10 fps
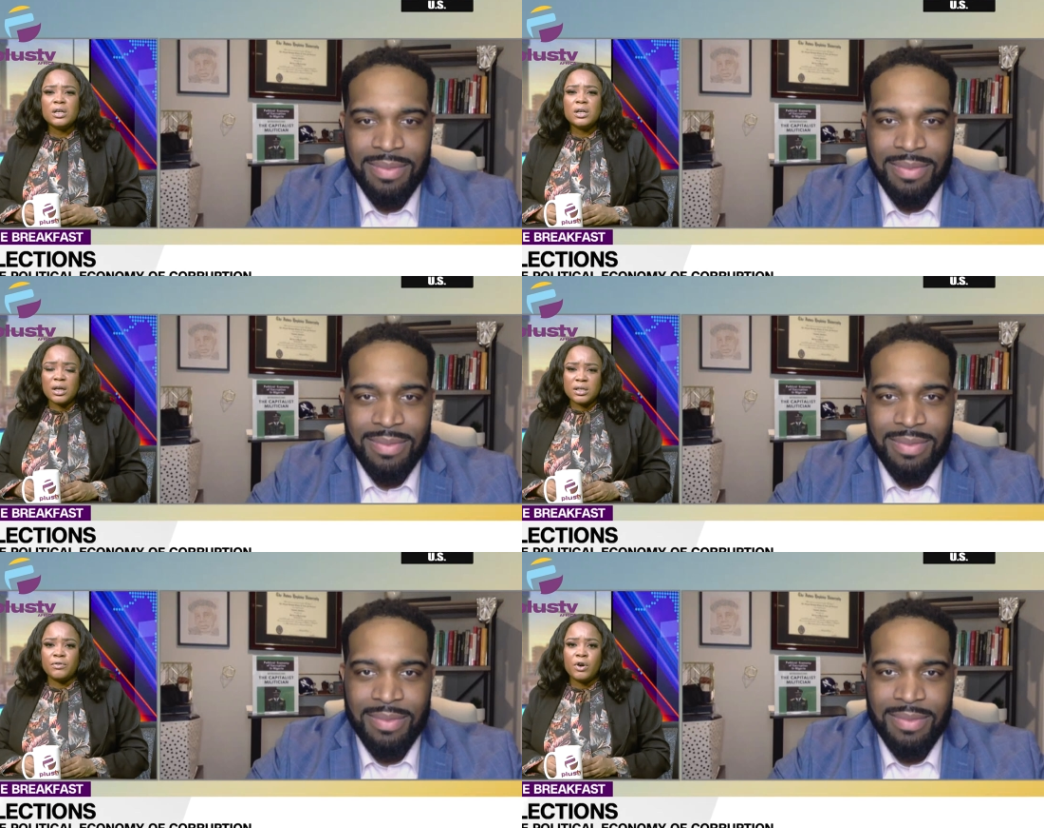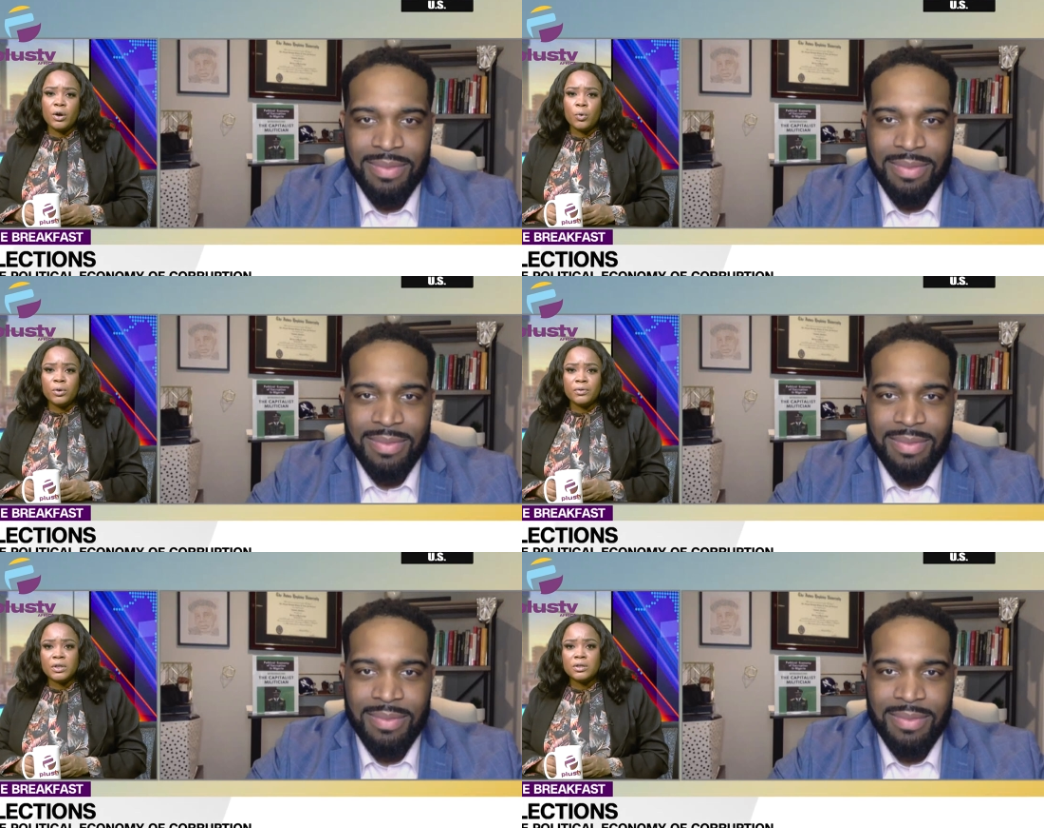Speaker 1: classify all
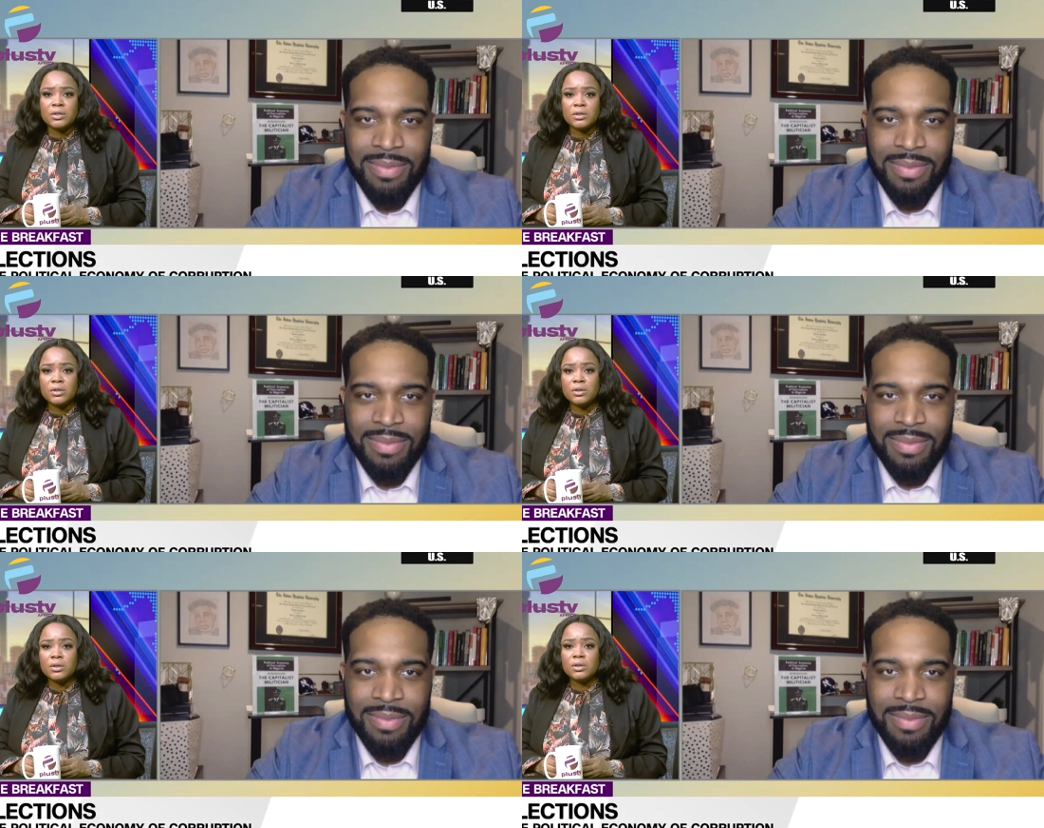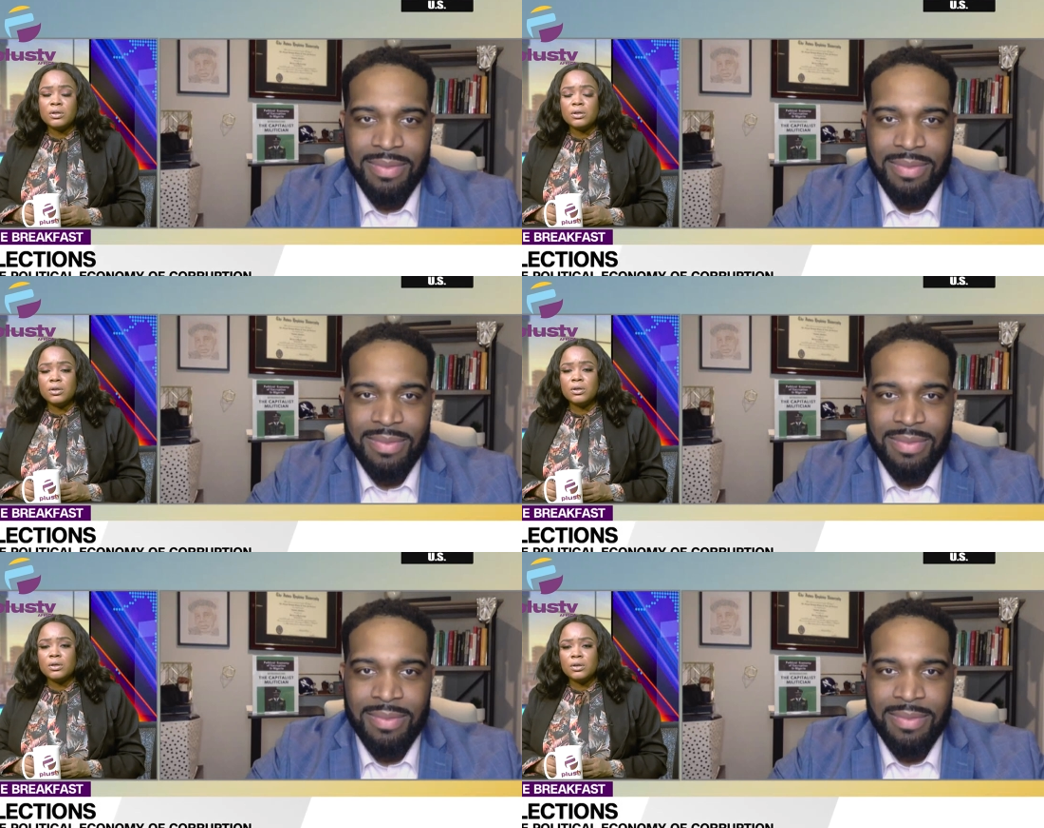of this?
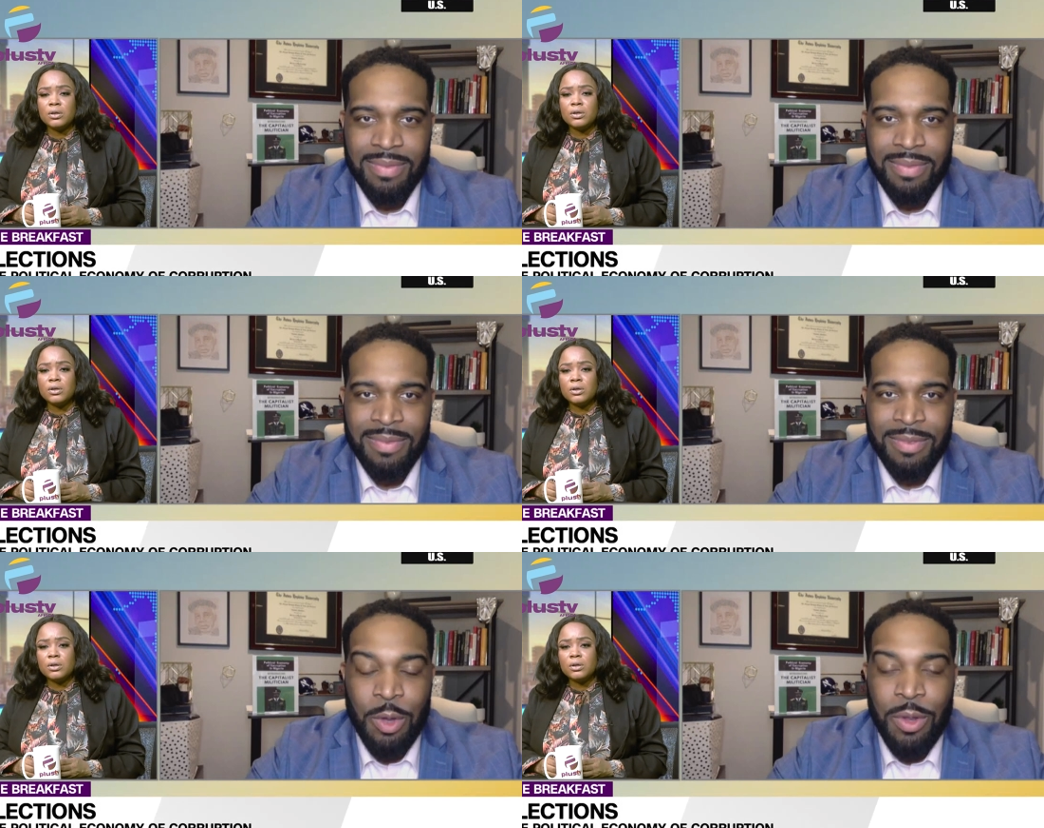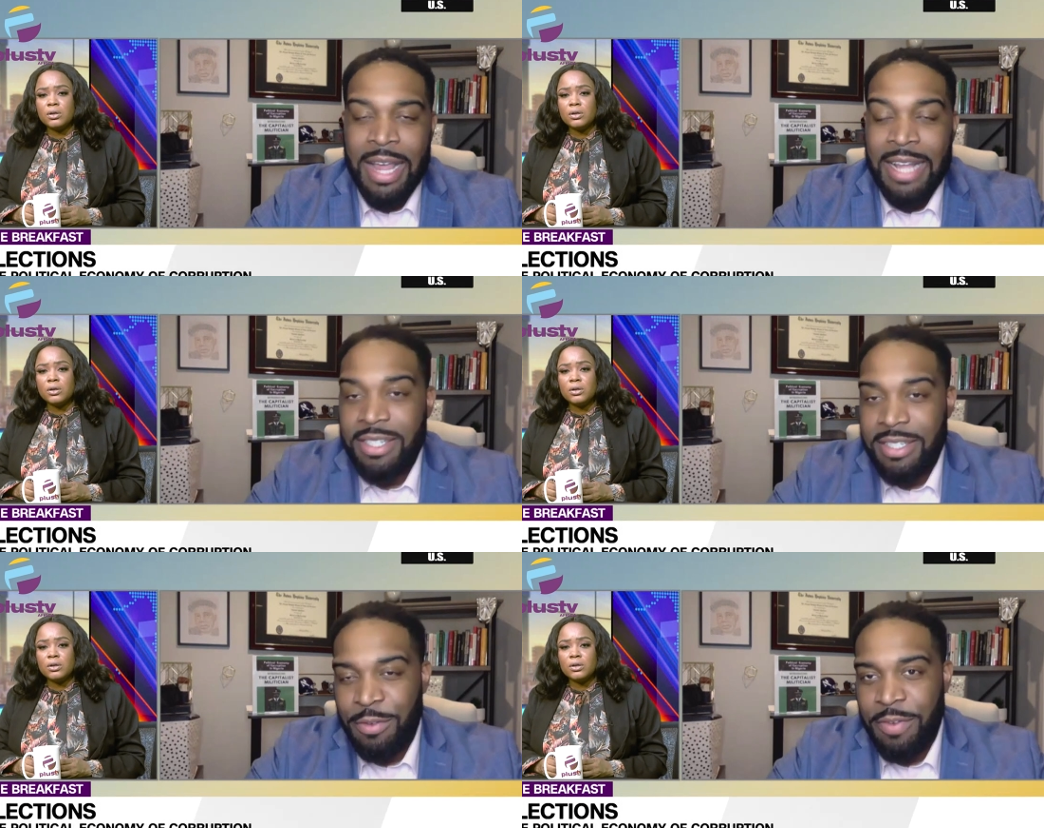Well, that's just
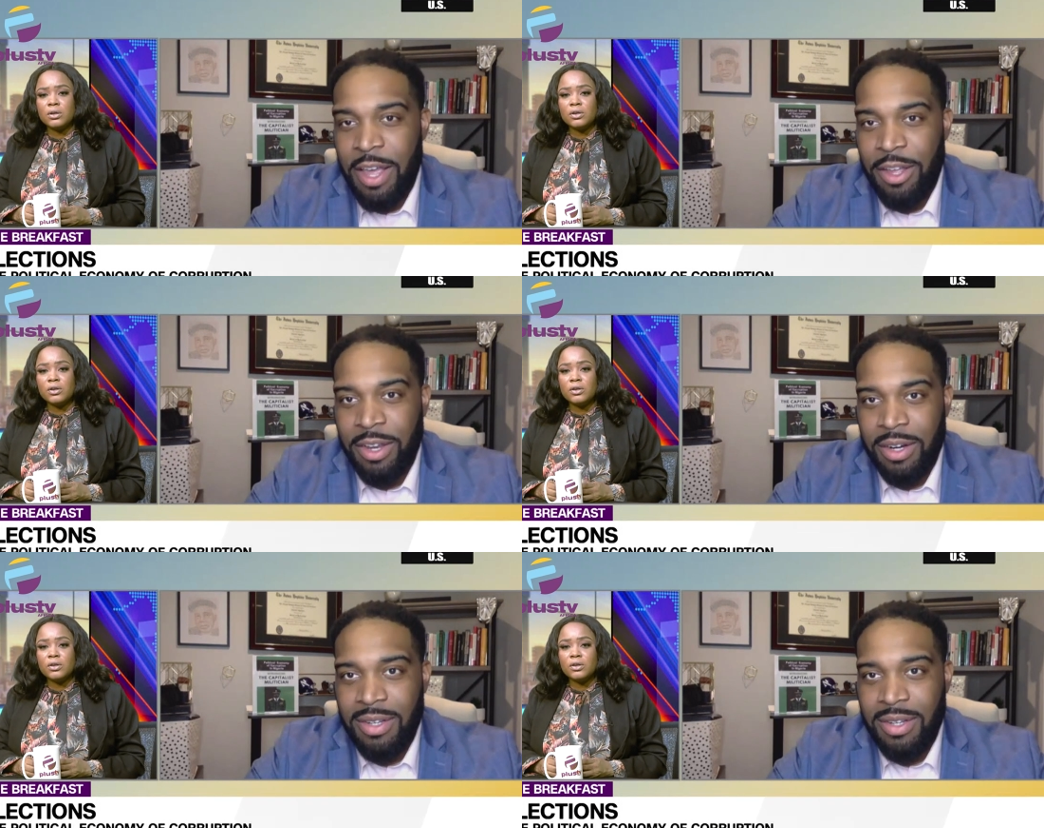a failure,